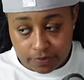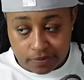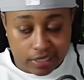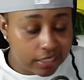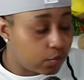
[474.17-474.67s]

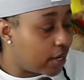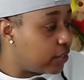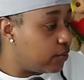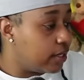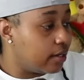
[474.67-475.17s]
That's why
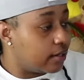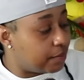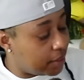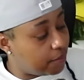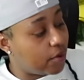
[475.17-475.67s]
you hear
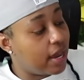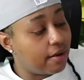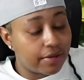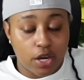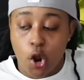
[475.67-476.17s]
people
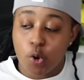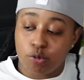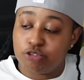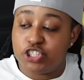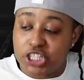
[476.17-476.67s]
having
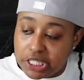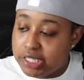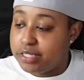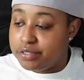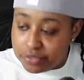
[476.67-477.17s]
O
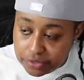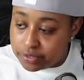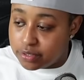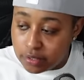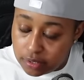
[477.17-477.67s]

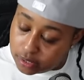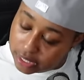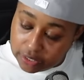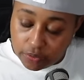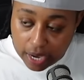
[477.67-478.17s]
Gs,
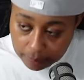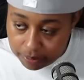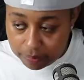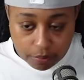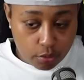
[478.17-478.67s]
and you got
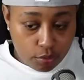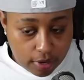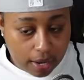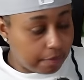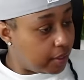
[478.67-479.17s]
people who
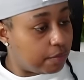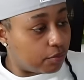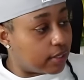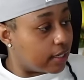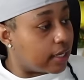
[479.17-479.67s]
got
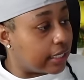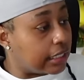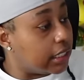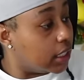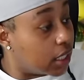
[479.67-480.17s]
people that they
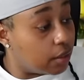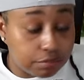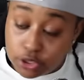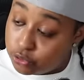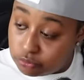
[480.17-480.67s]
can look up
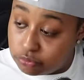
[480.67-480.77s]
to.